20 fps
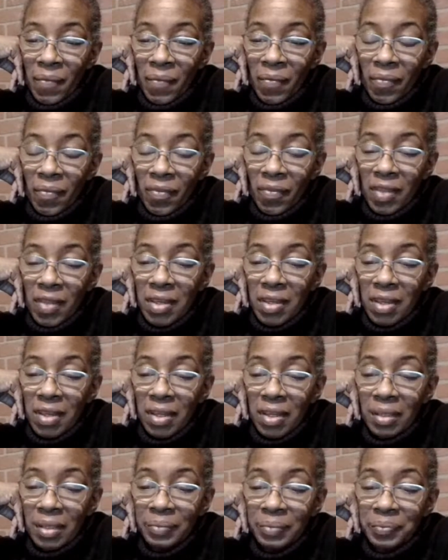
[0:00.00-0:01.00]

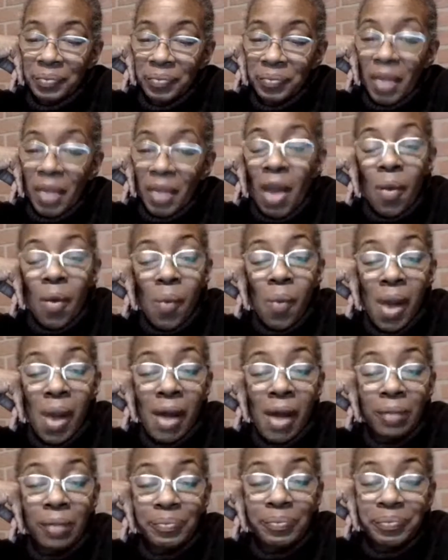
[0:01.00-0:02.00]
Yeah.
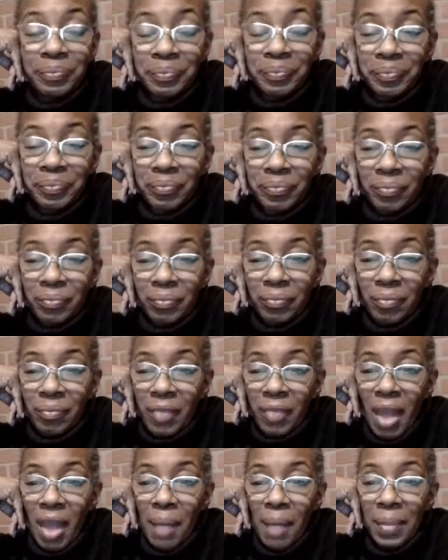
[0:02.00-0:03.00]
Well,
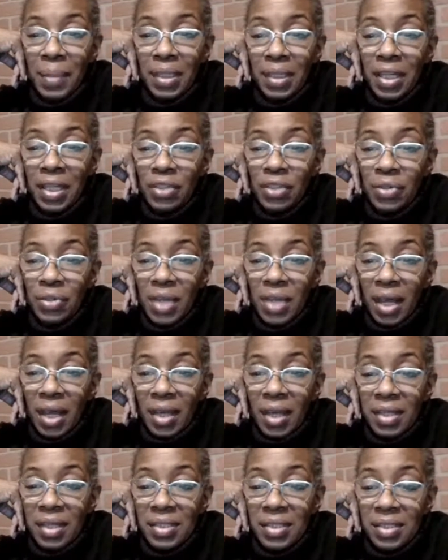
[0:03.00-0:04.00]
I'm going to let you
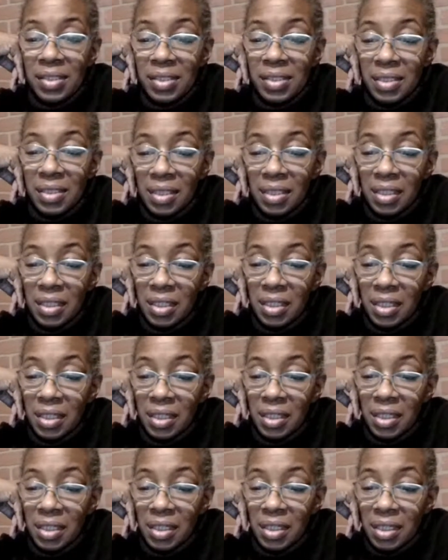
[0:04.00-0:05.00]
guys
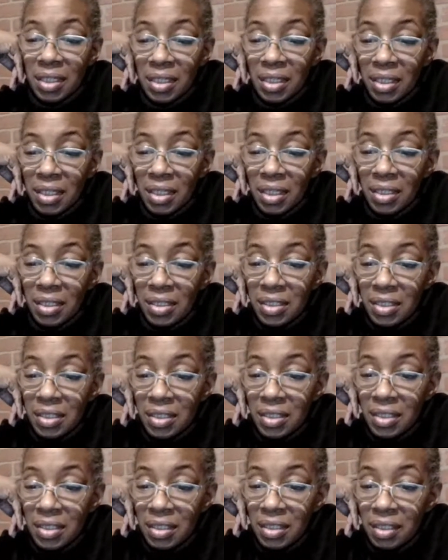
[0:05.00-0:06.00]
get to
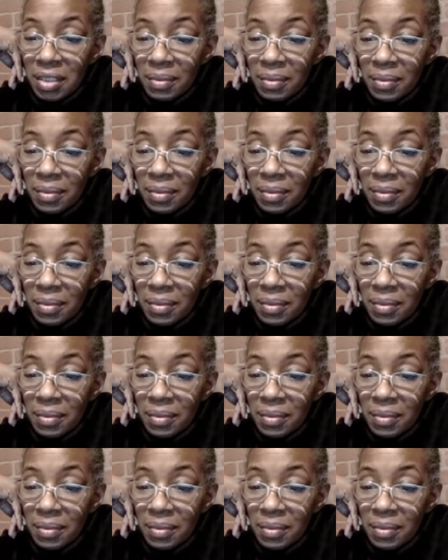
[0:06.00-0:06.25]
sleep.